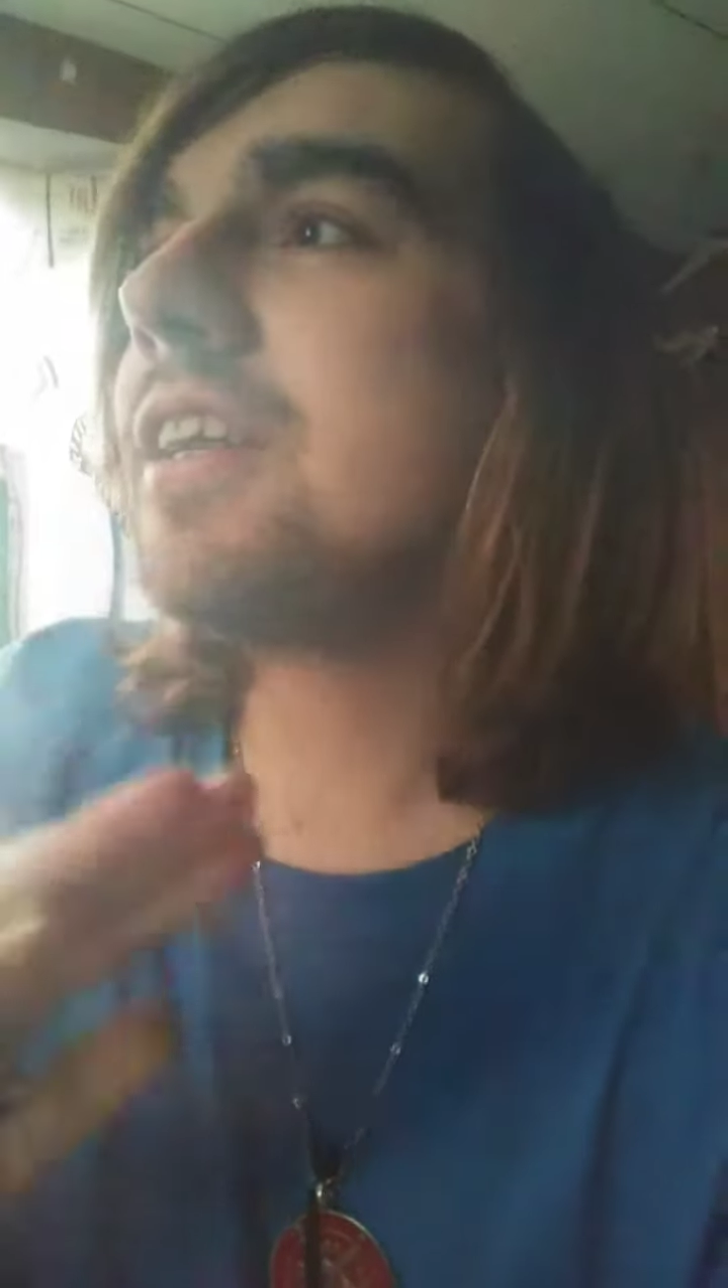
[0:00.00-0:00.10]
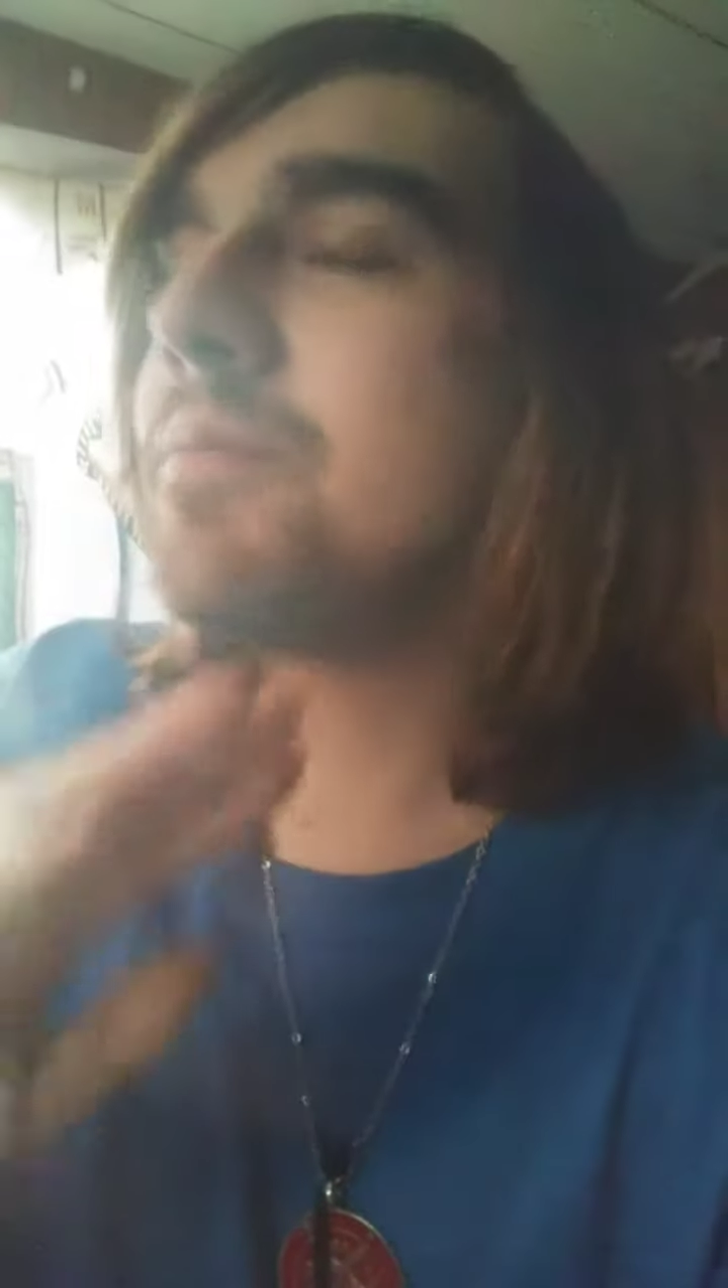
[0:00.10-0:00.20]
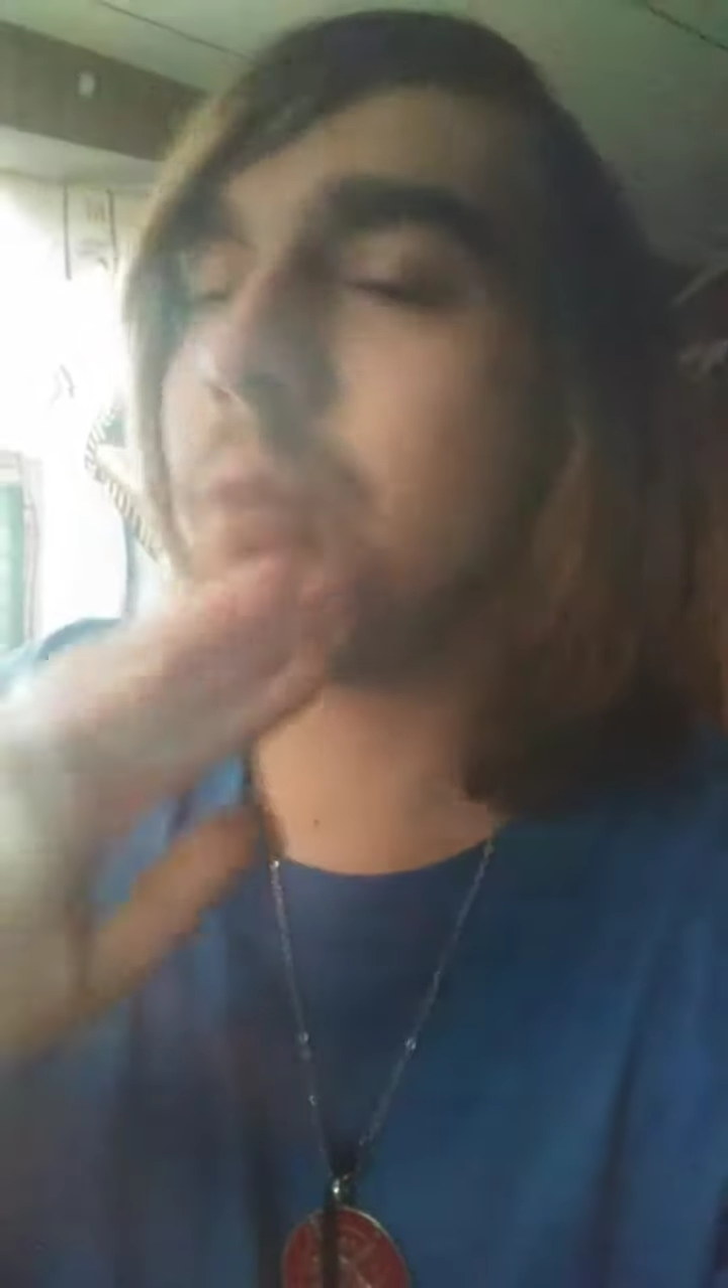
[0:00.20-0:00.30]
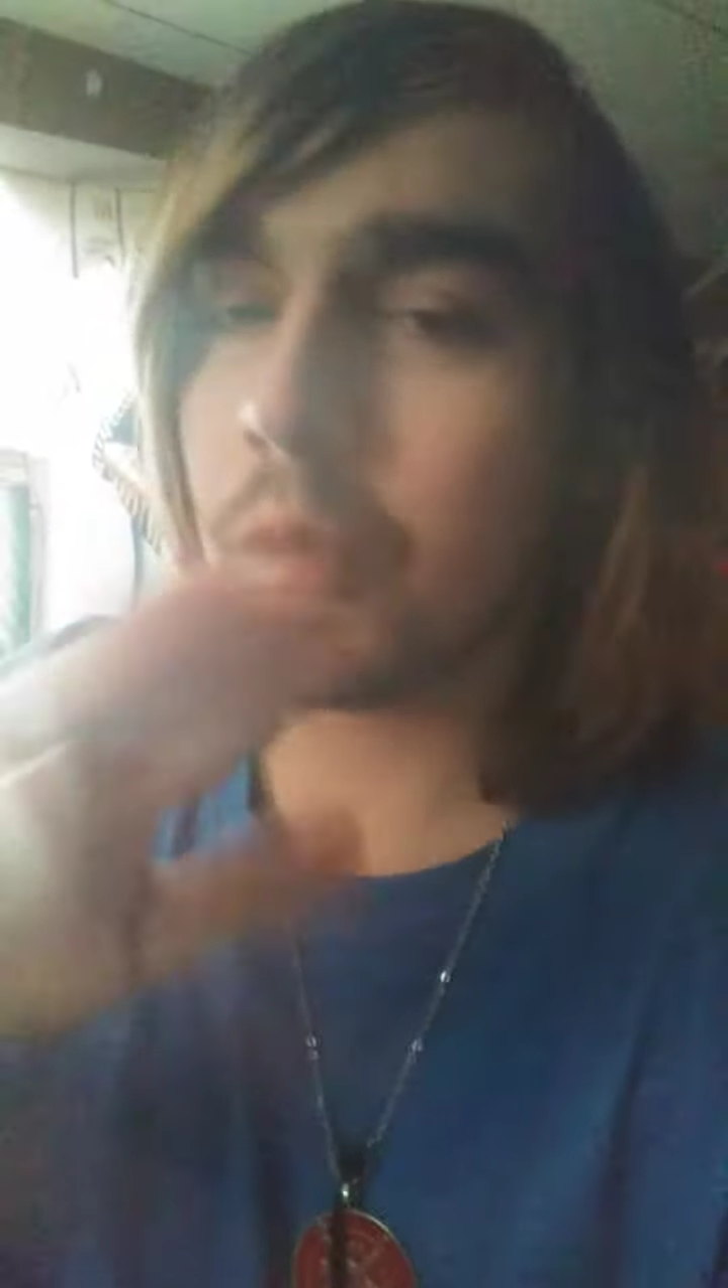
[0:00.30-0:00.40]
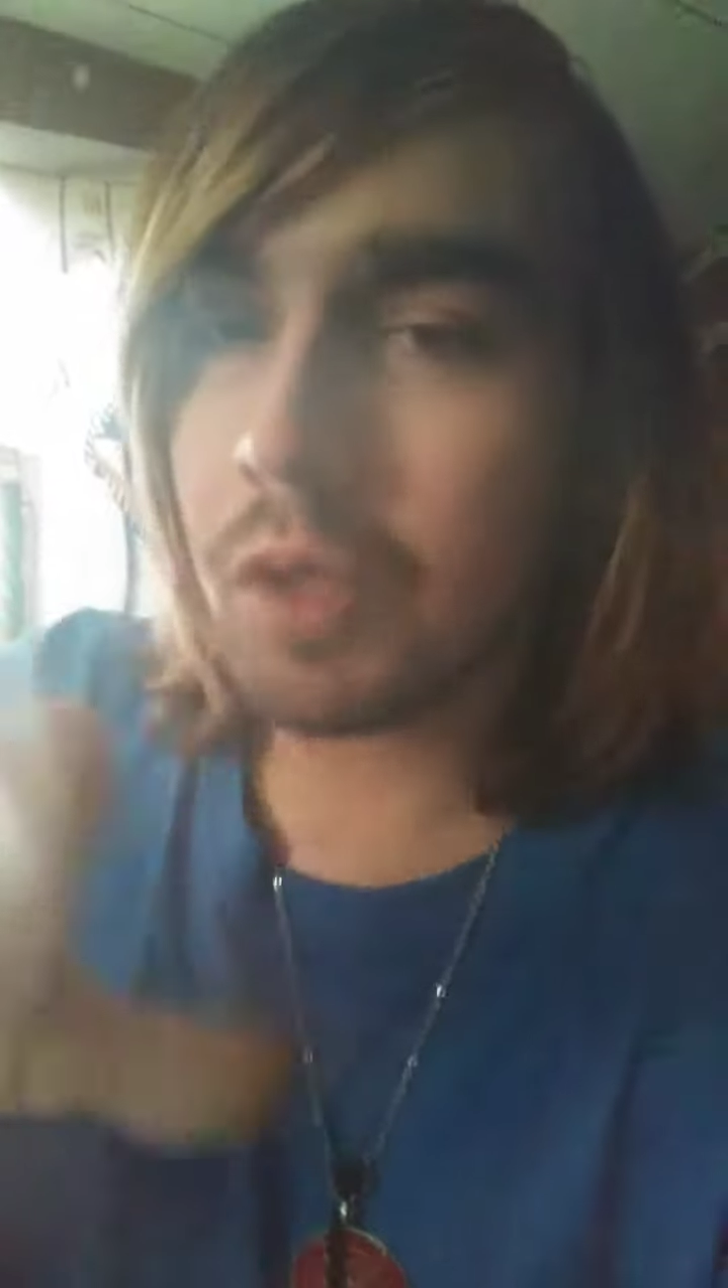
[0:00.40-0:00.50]

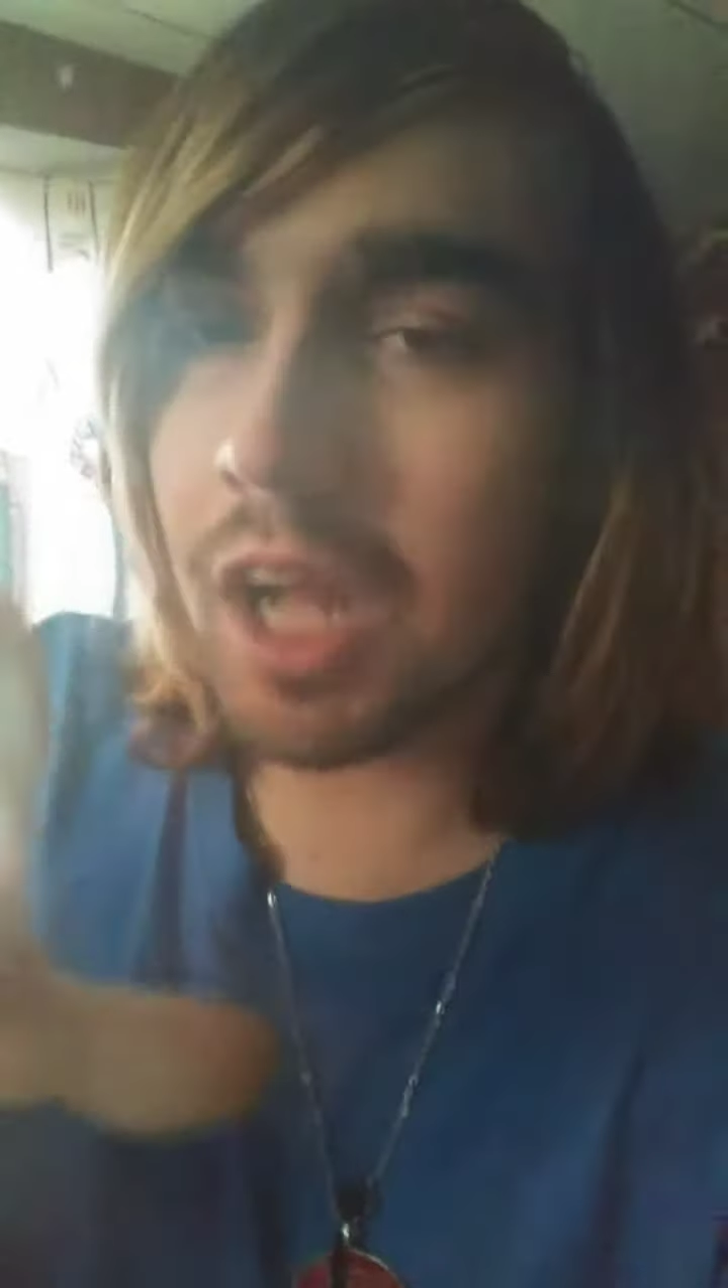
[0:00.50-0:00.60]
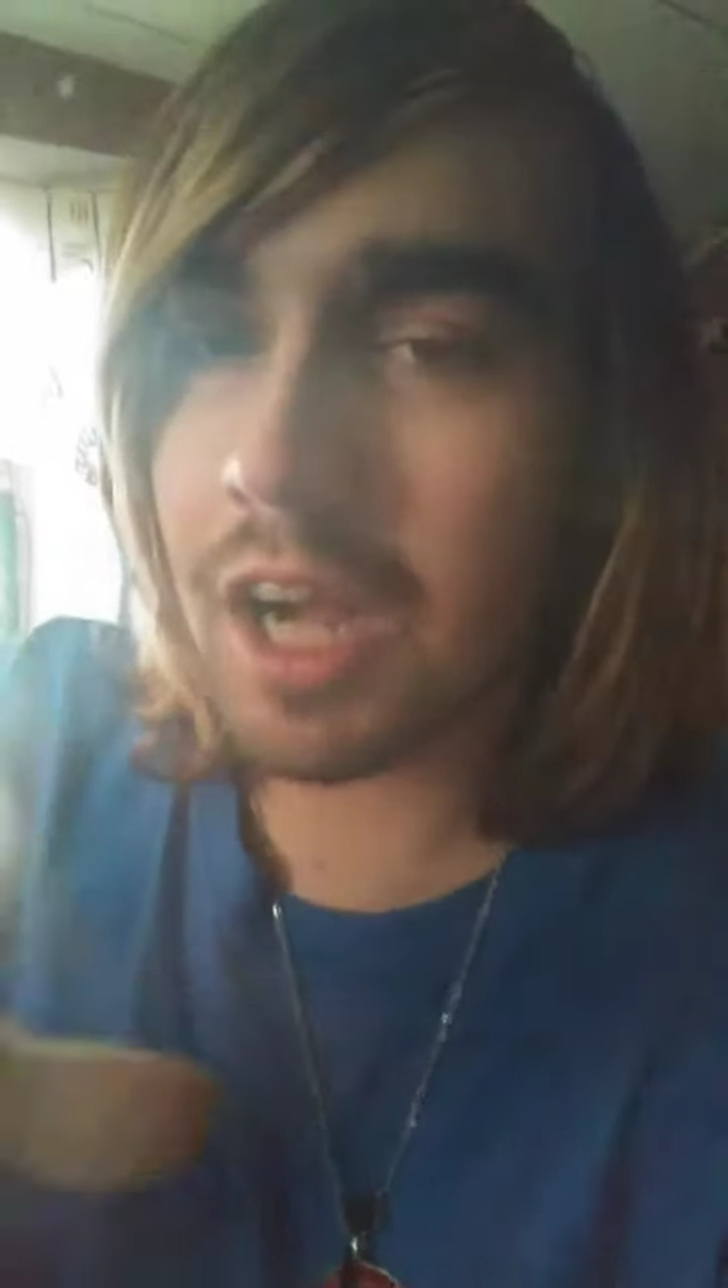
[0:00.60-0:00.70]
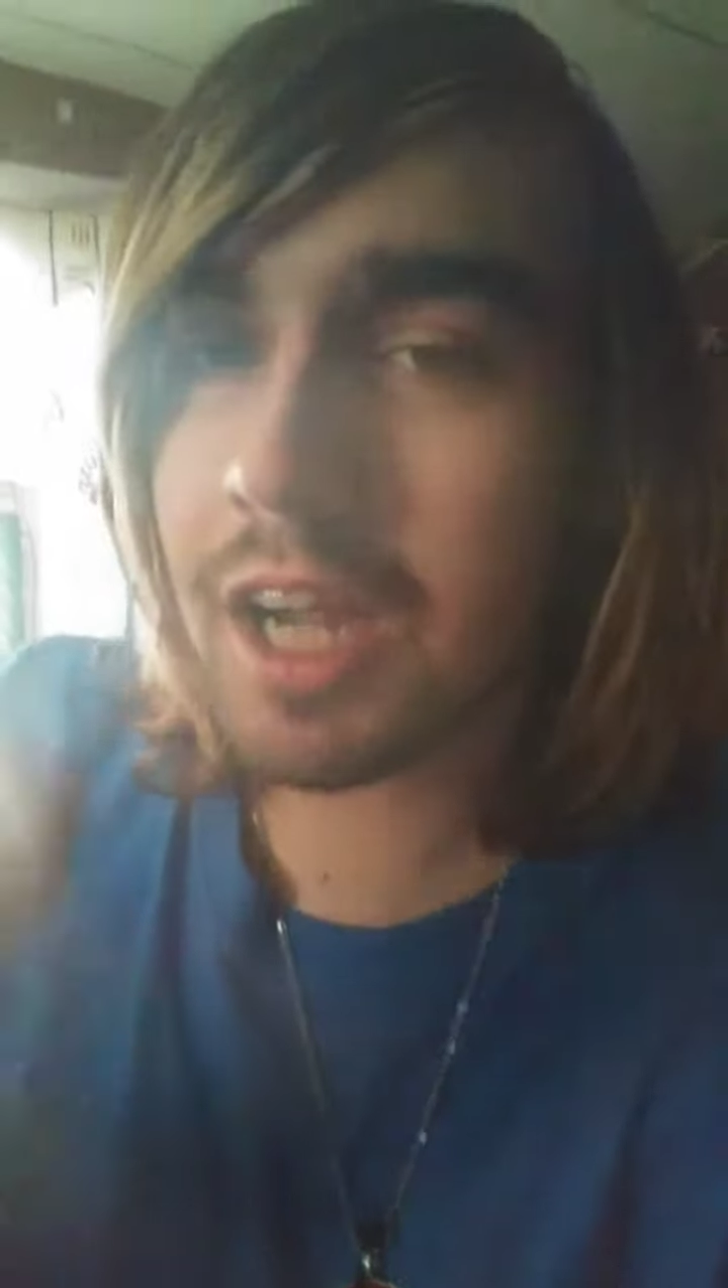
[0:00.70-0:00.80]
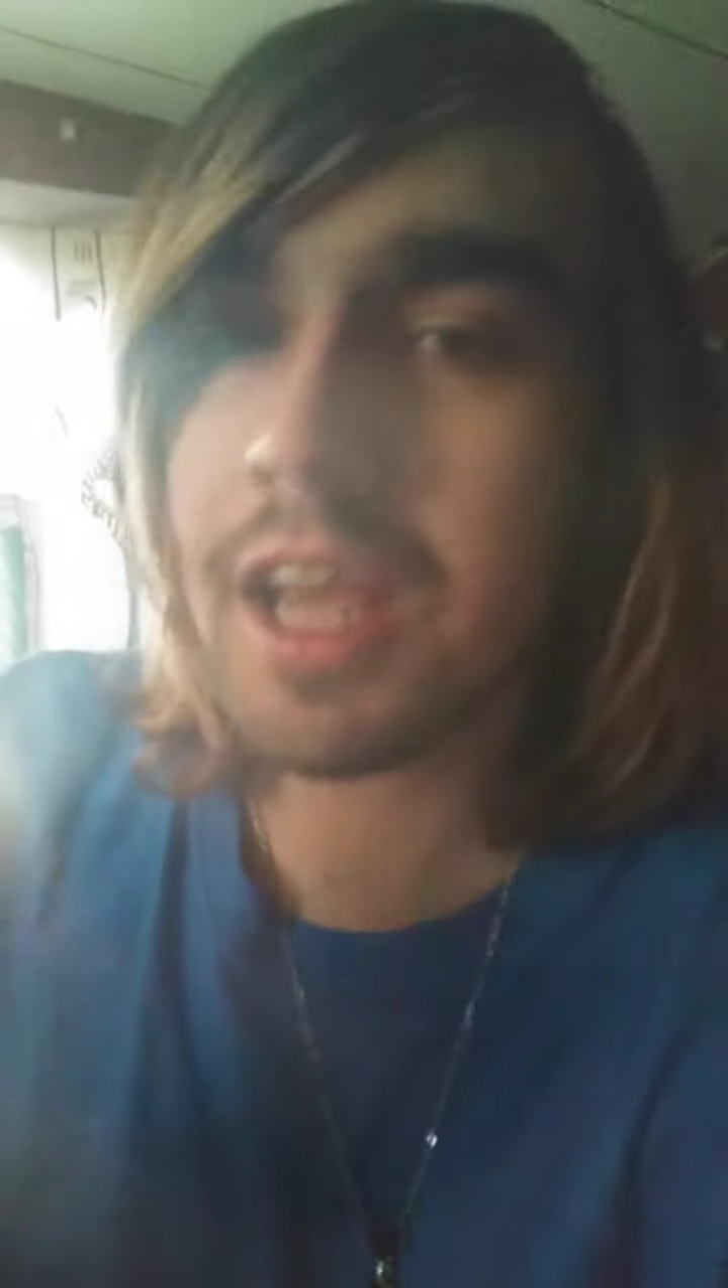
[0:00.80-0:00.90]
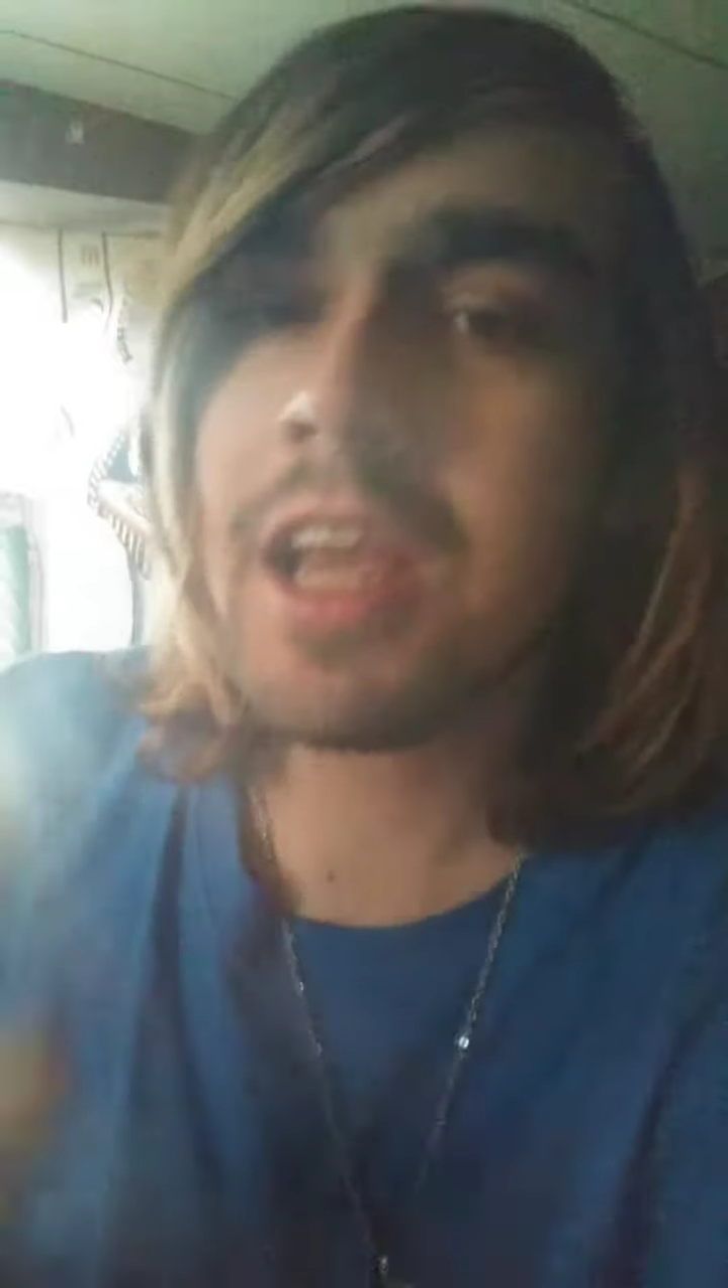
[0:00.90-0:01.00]

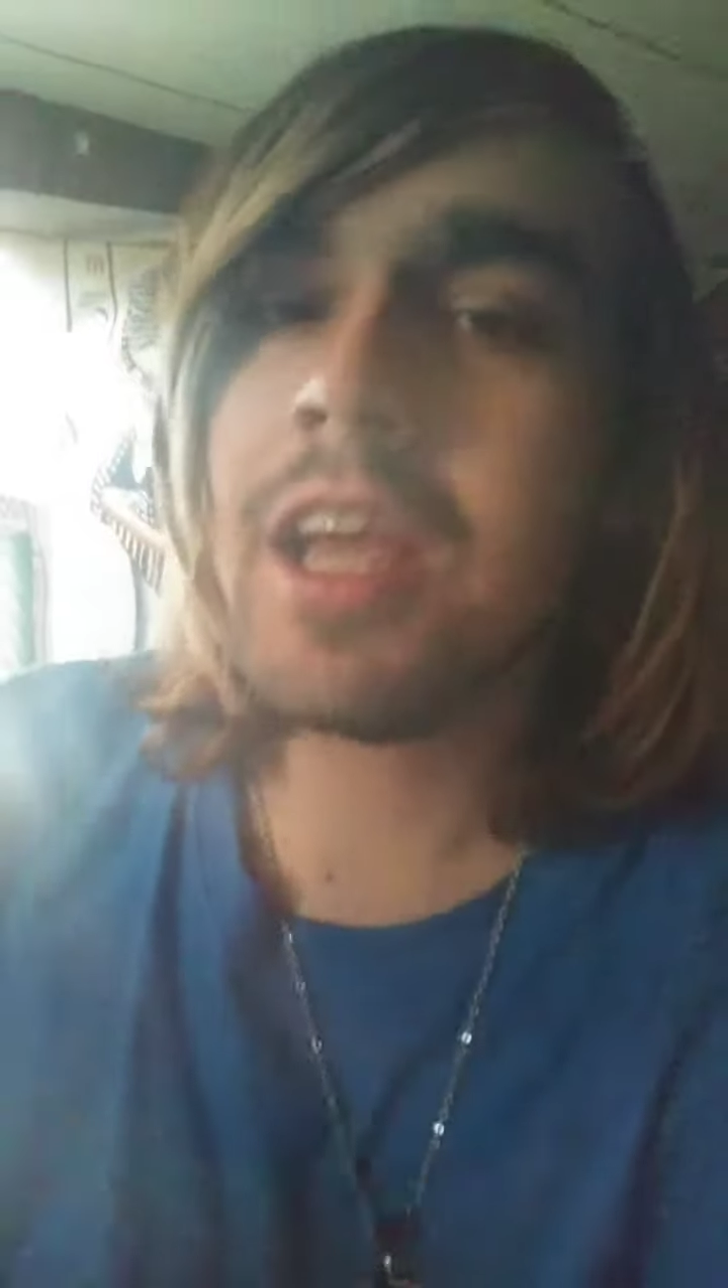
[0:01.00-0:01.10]
Moloch,